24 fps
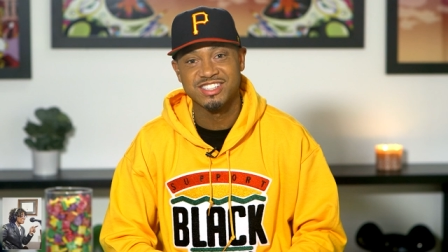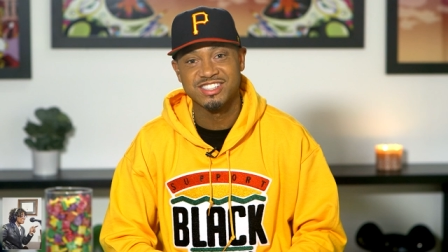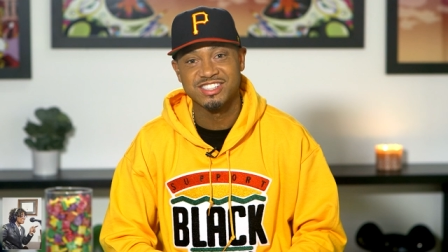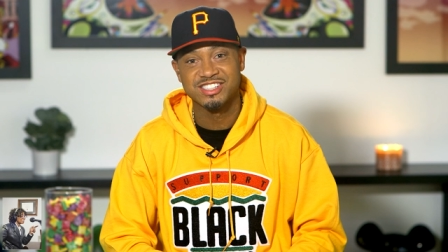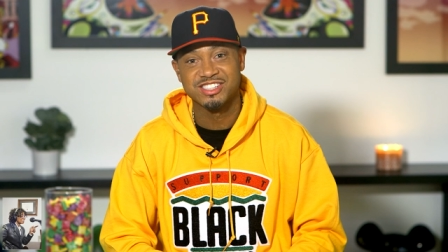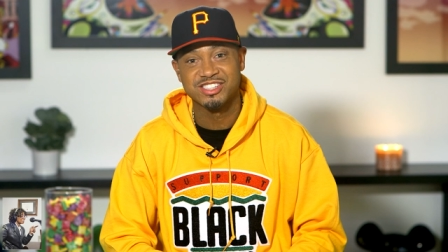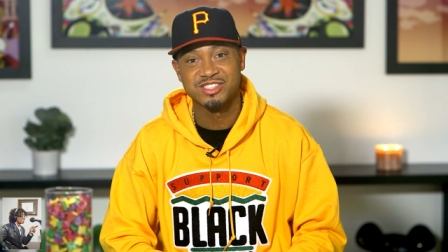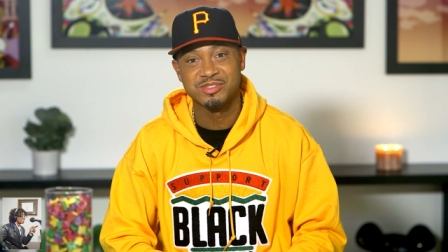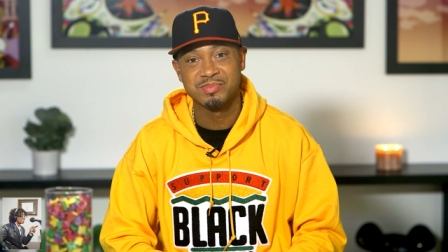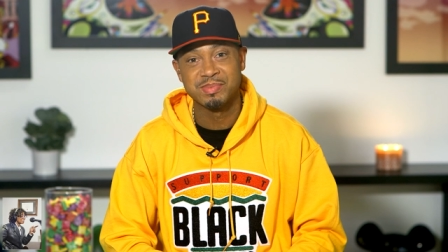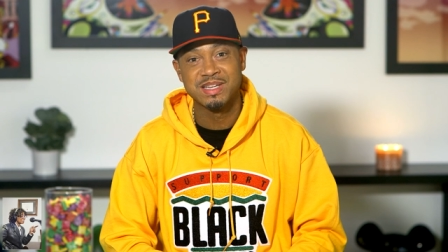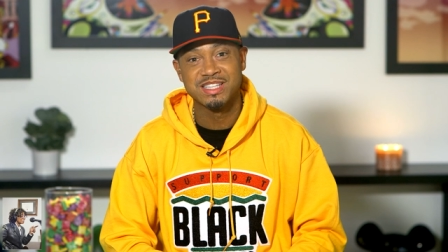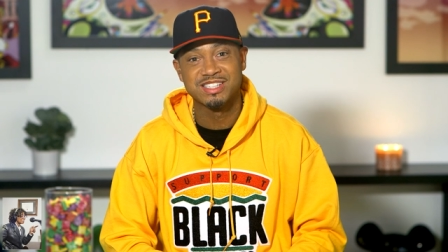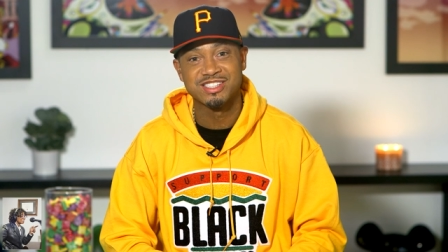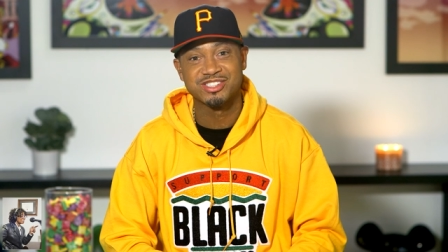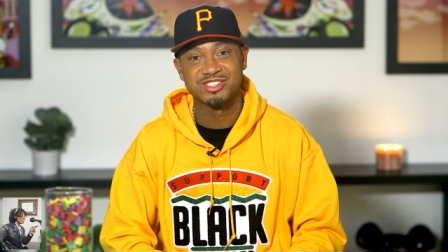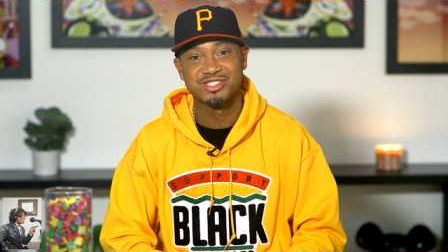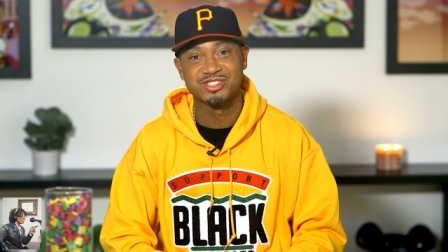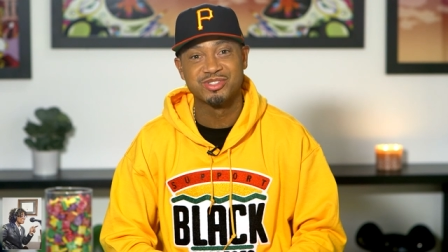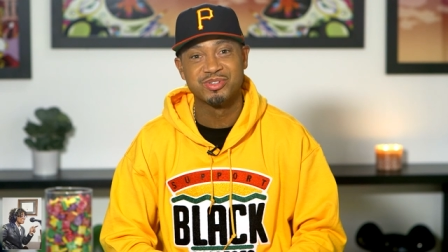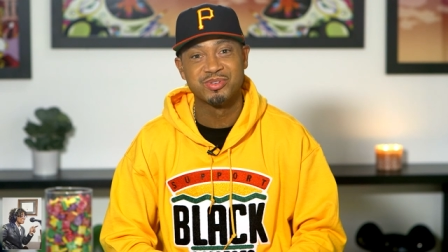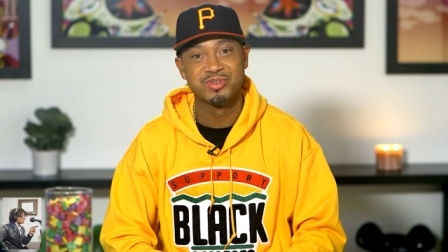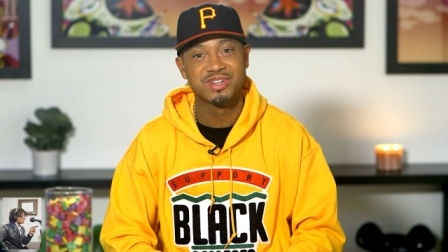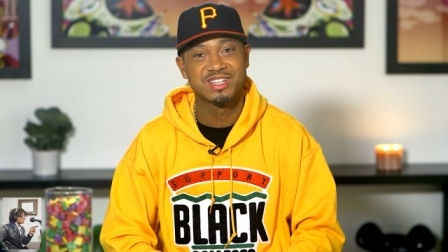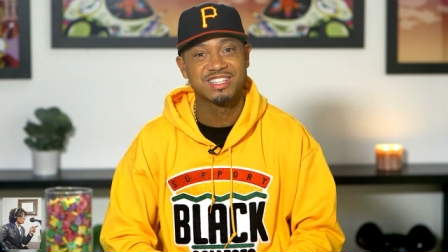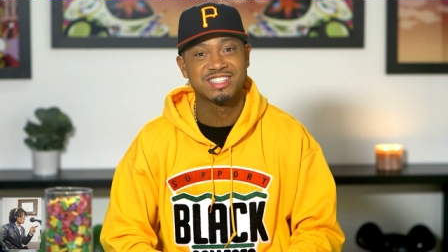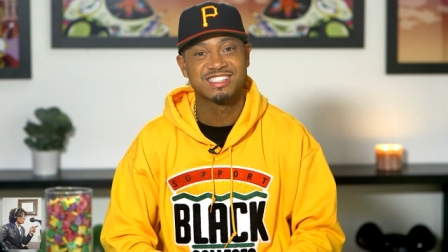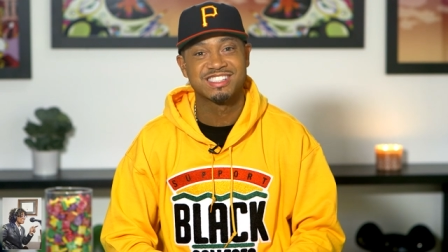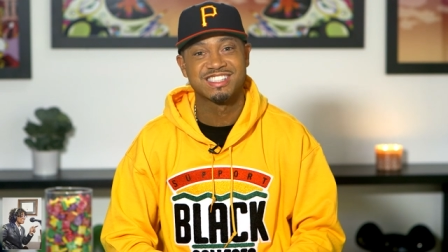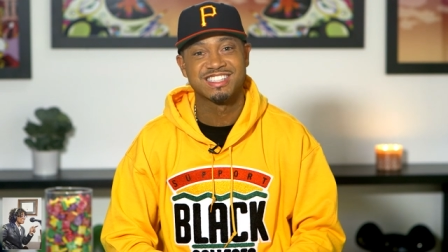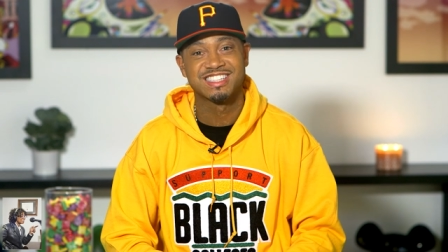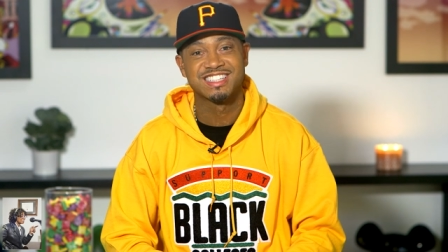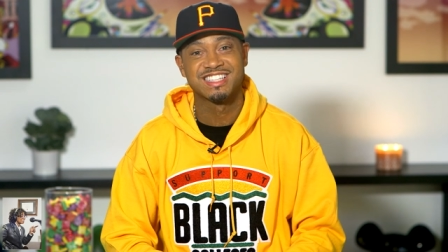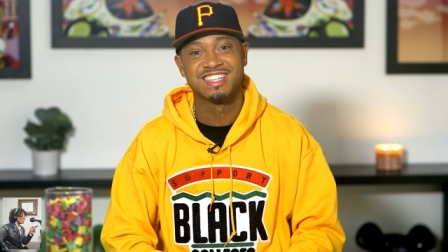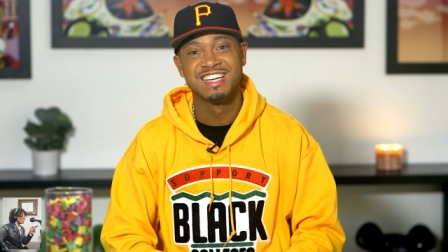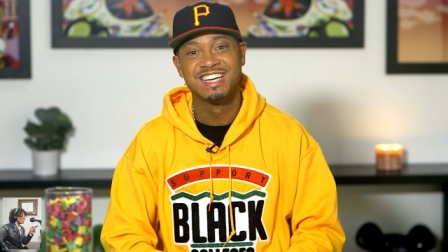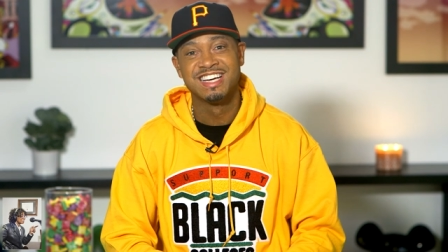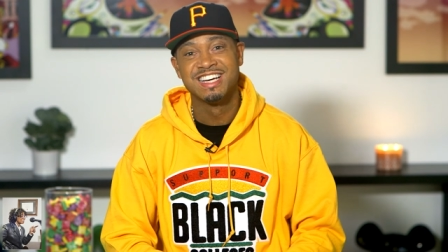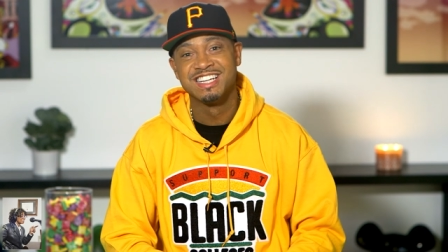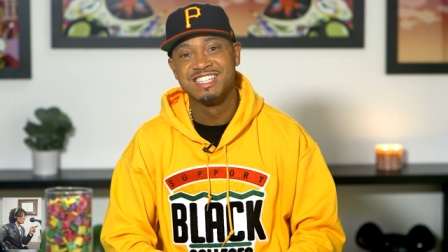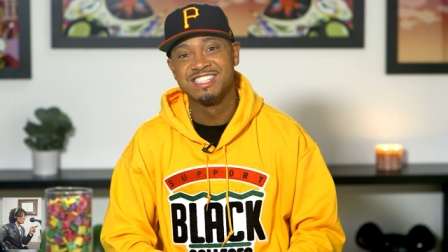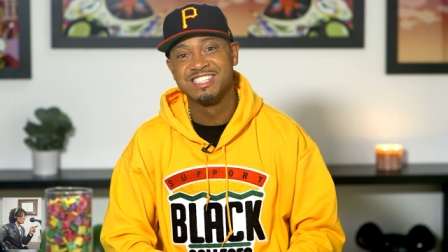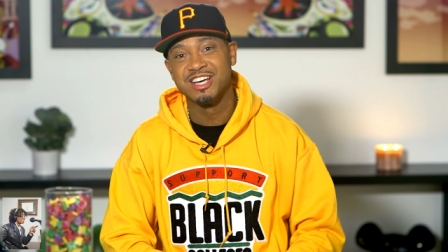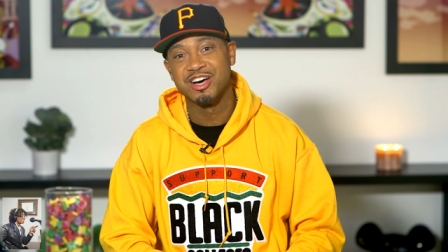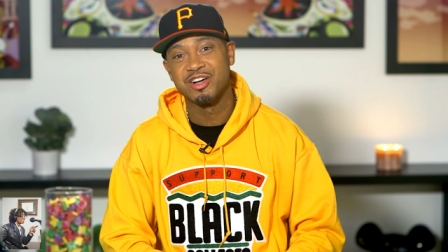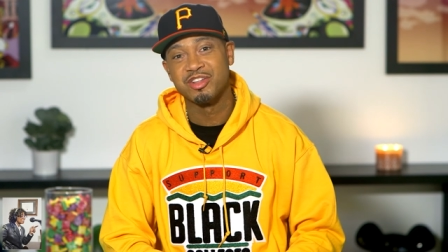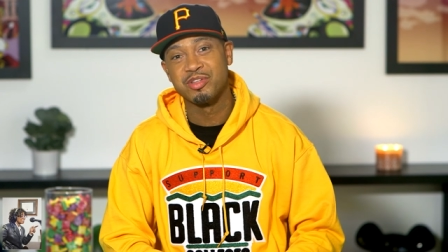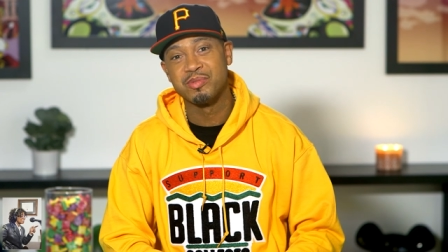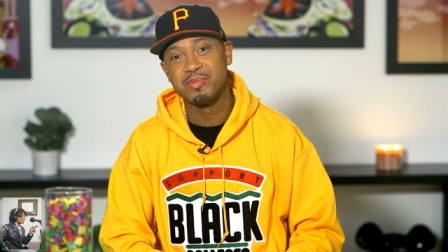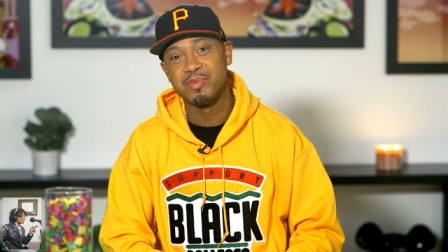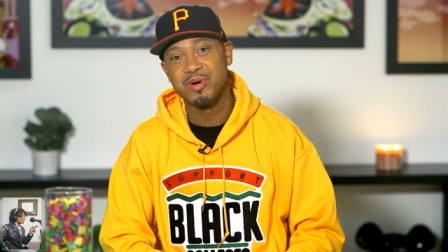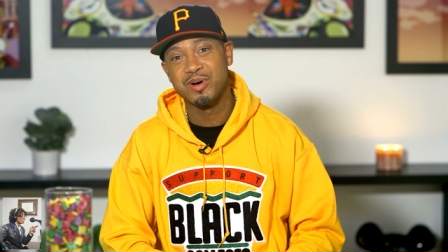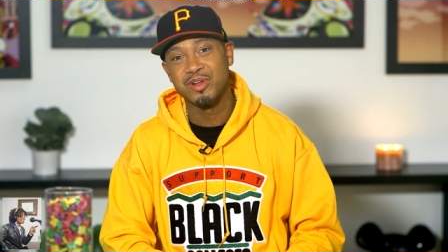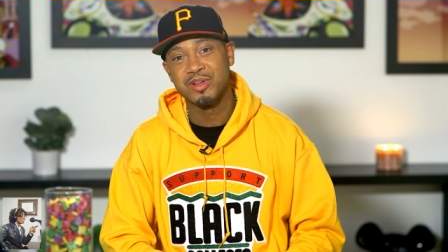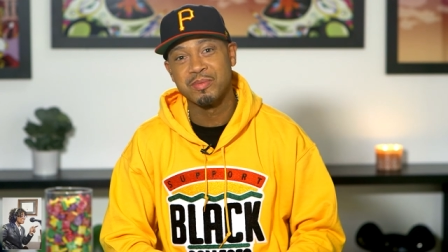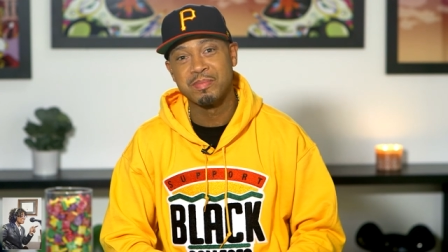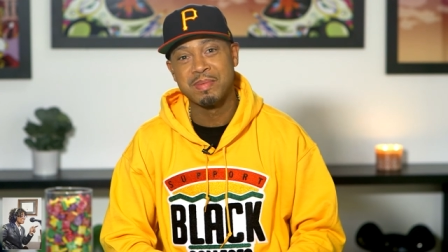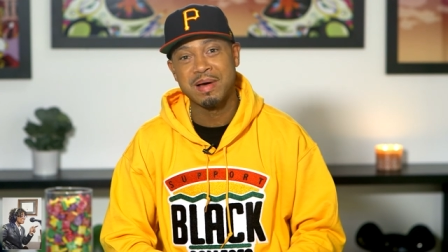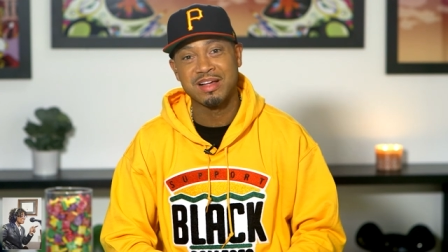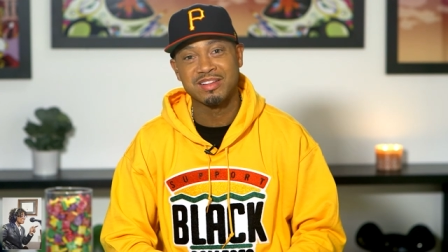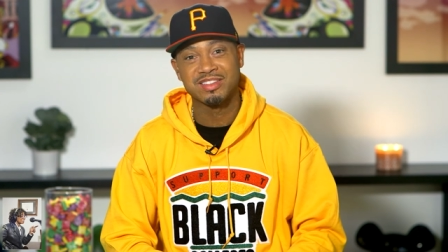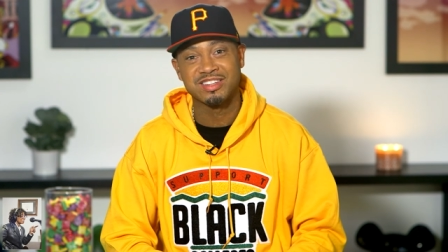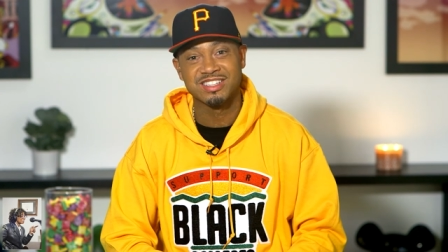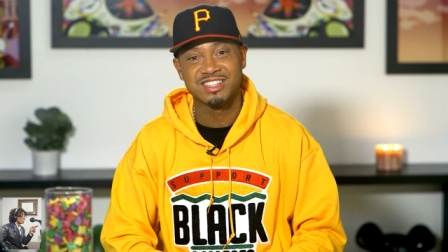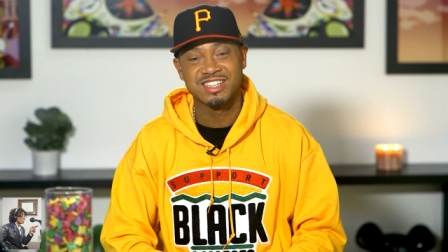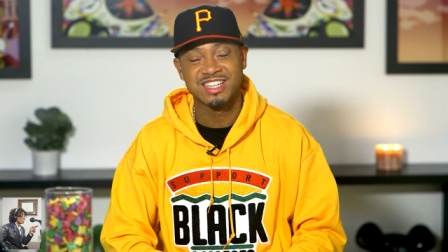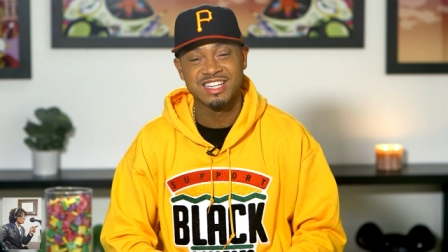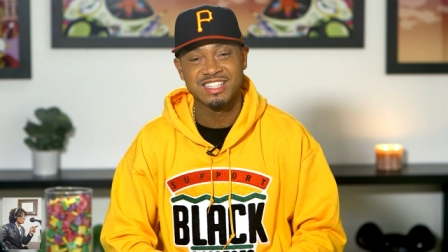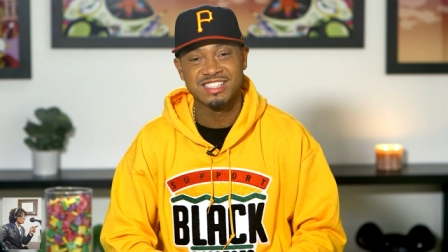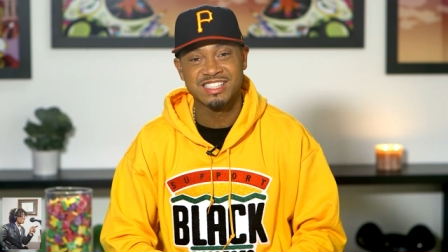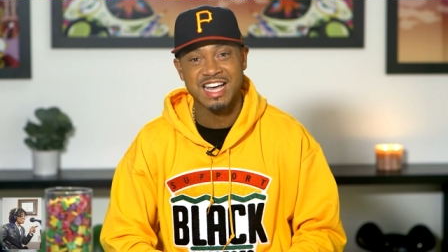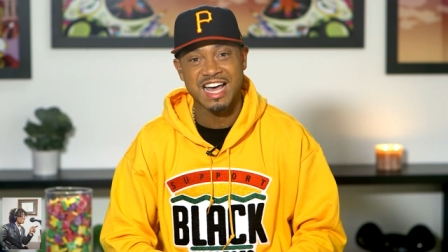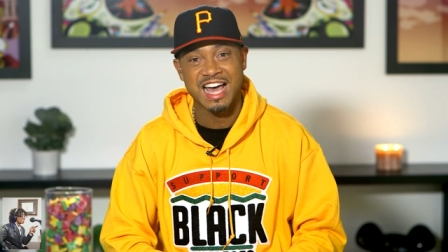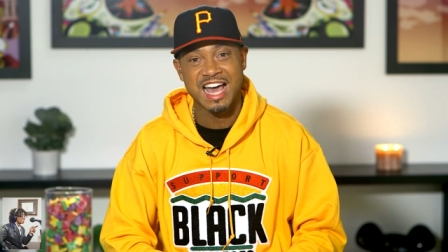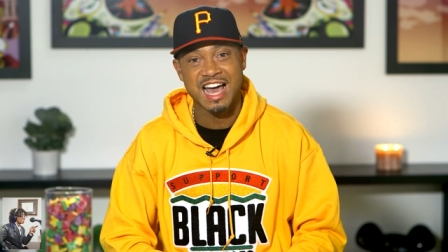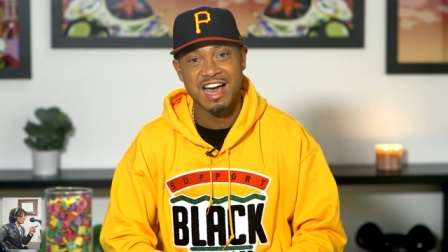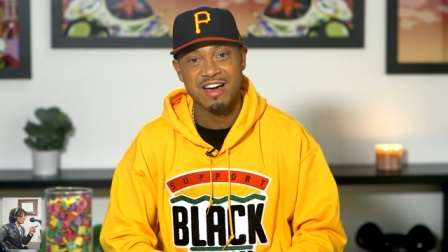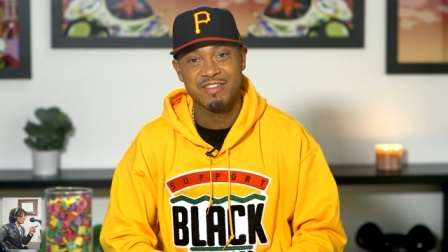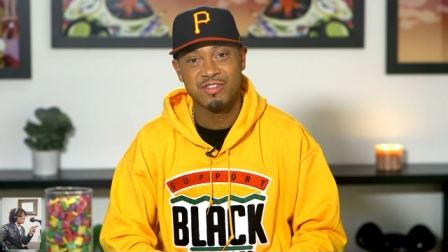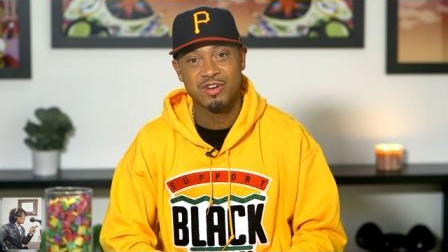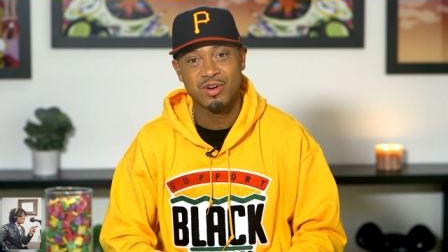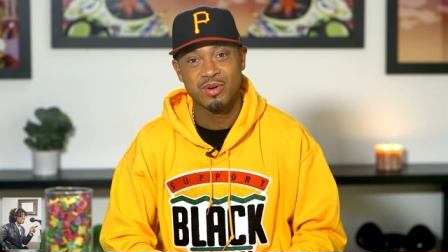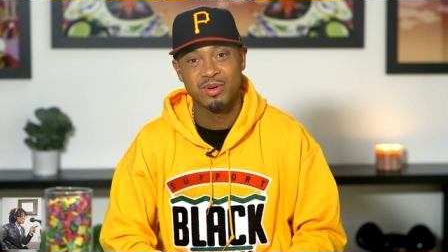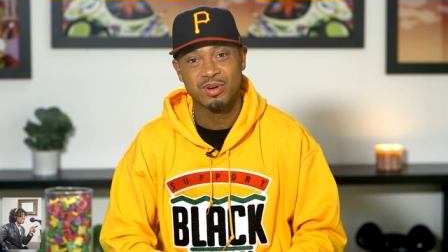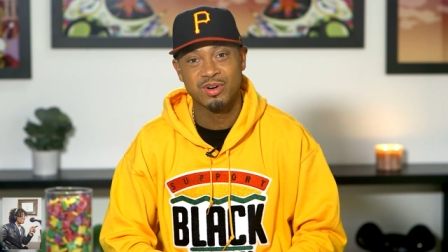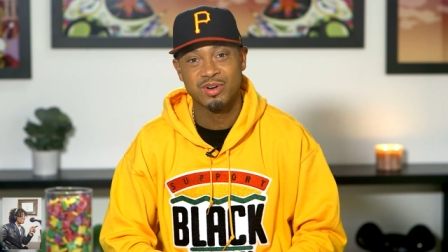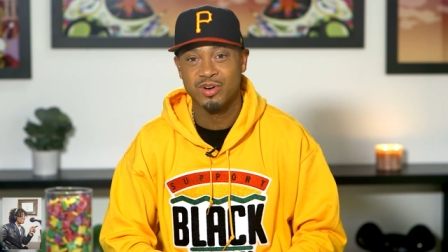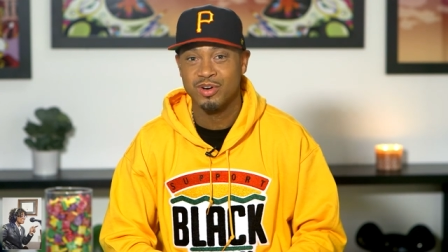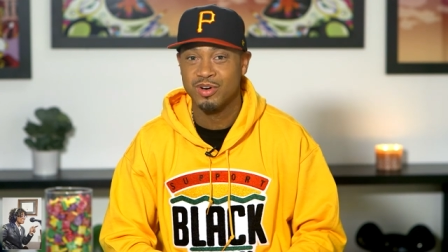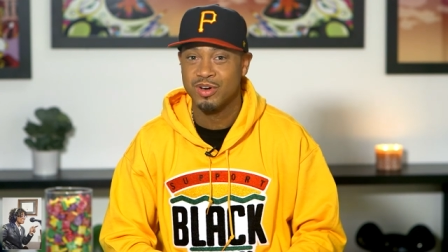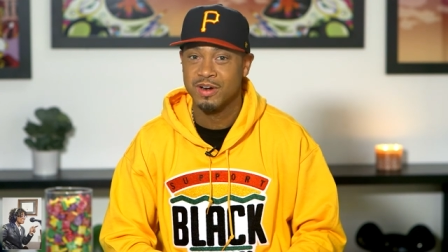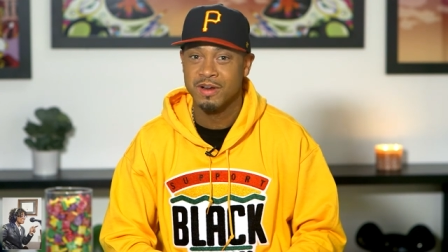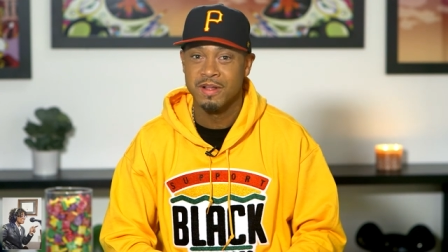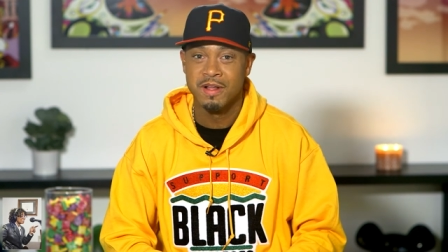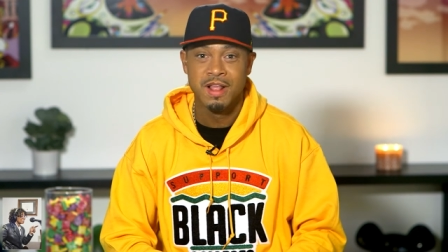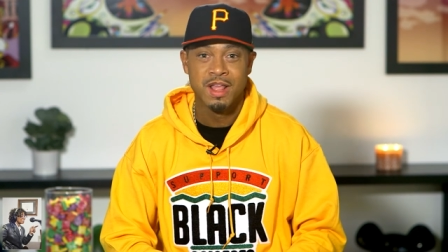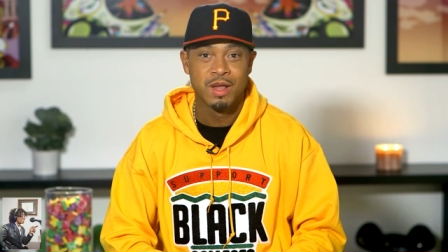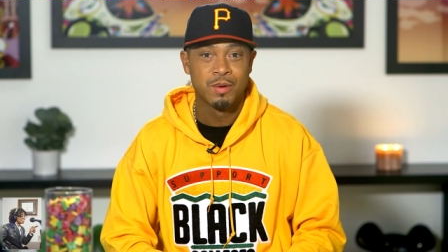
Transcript: to speak to students and tell them all about the things I have going on